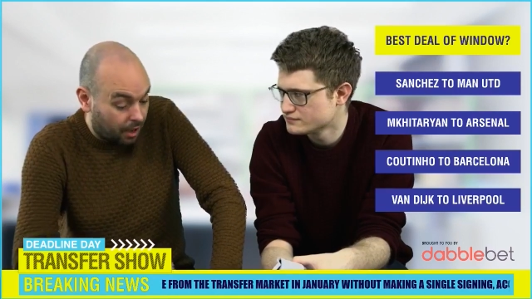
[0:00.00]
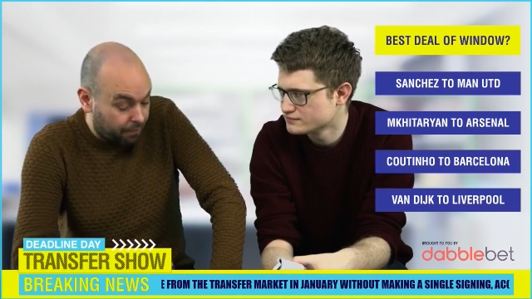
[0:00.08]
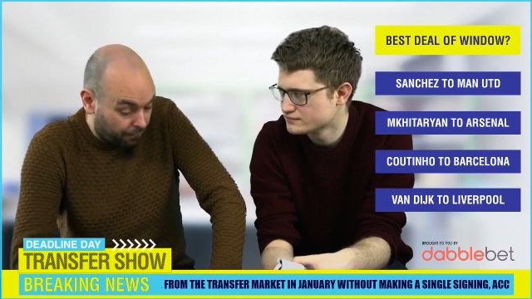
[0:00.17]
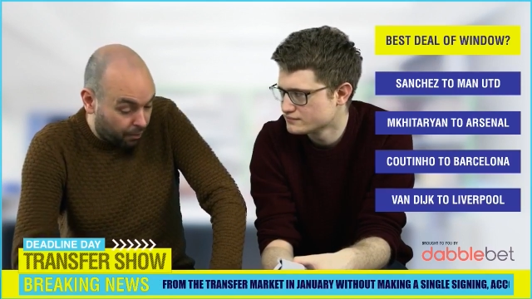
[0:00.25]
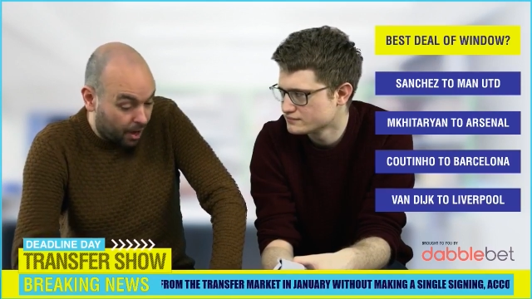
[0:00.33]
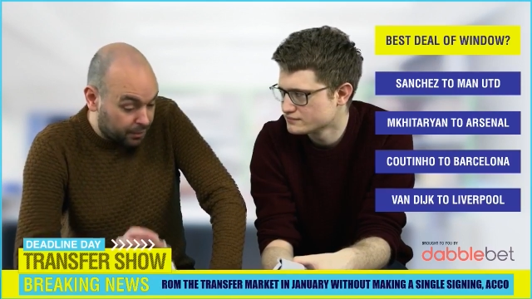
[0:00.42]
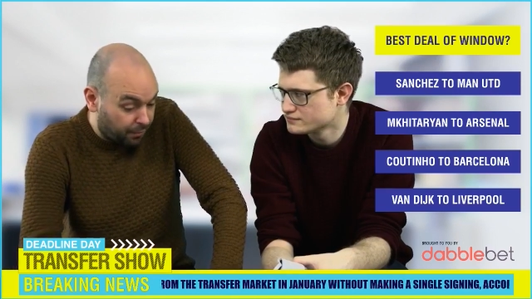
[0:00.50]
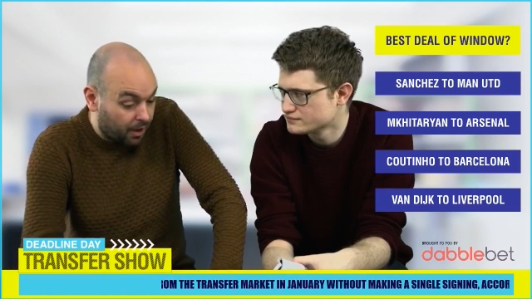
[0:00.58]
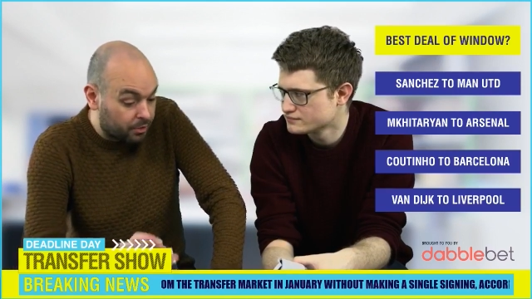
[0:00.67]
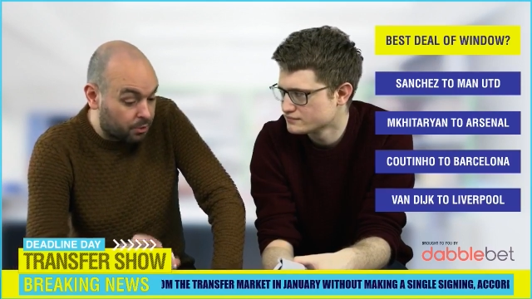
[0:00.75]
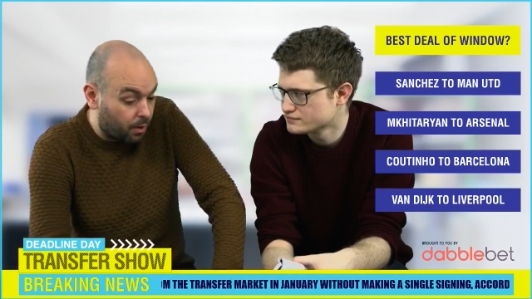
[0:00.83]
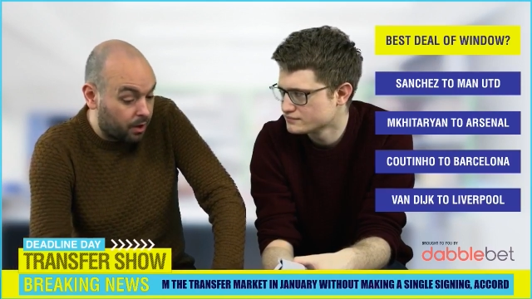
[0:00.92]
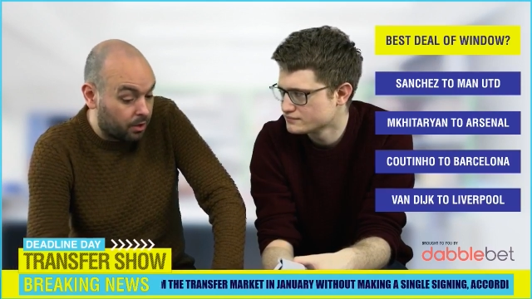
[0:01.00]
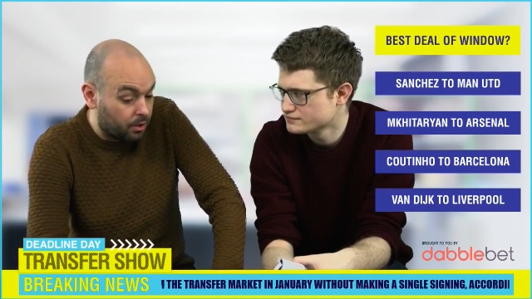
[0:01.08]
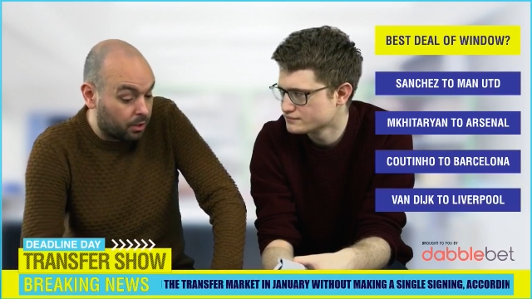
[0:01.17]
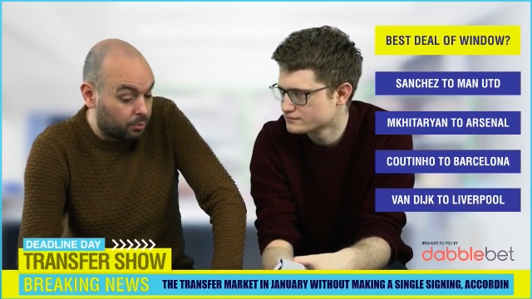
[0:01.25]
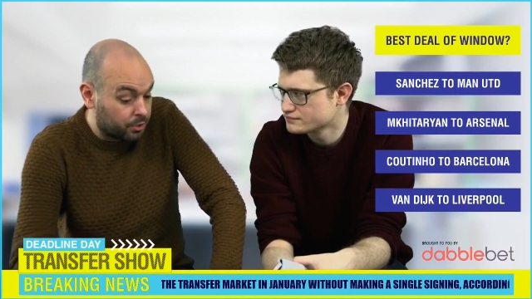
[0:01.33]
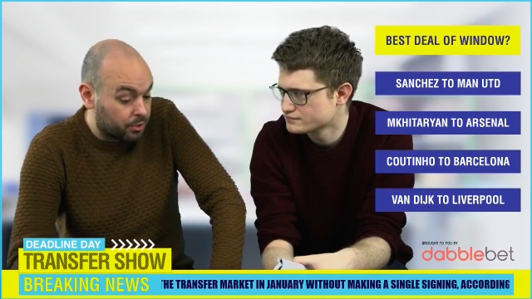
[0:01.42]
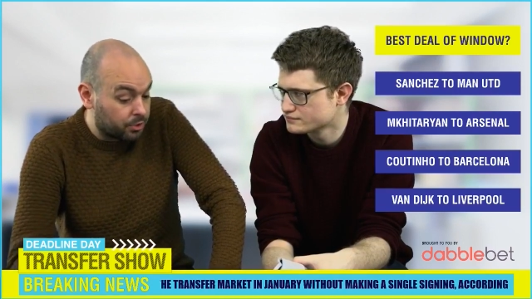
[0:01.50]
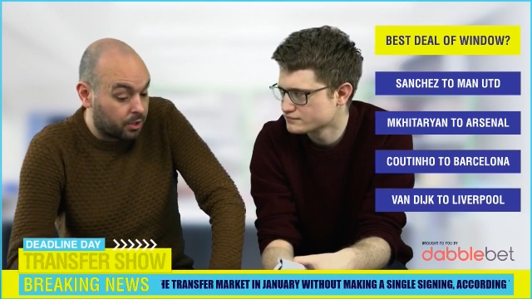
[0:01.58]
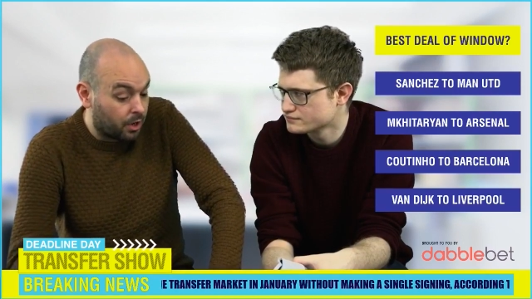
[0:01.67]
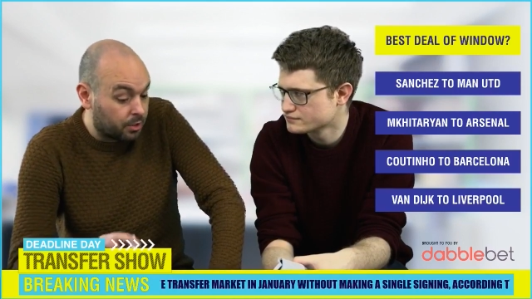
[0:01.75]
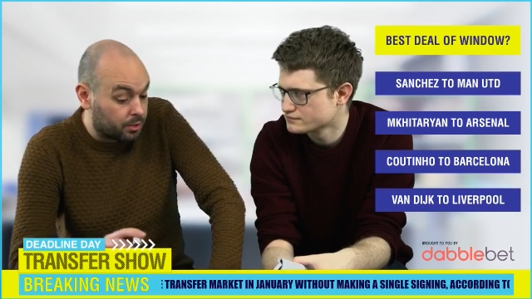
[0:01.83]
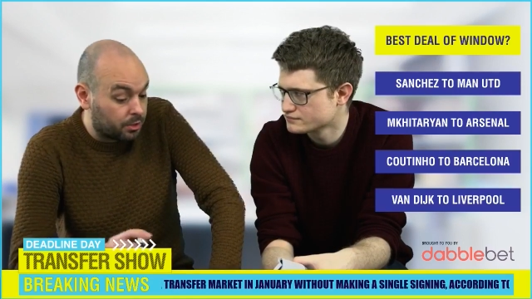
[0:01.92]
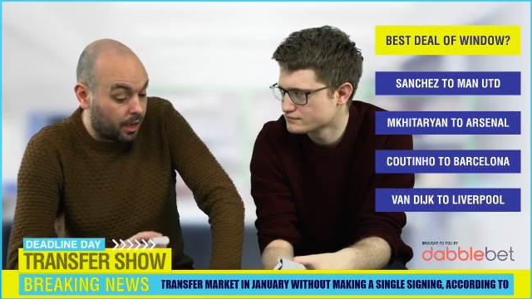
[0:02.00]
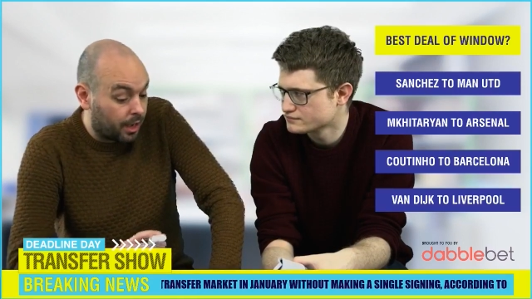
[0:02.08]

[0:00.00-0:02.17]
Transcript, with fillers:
Speaker 1: as far as Guardiola was concerned...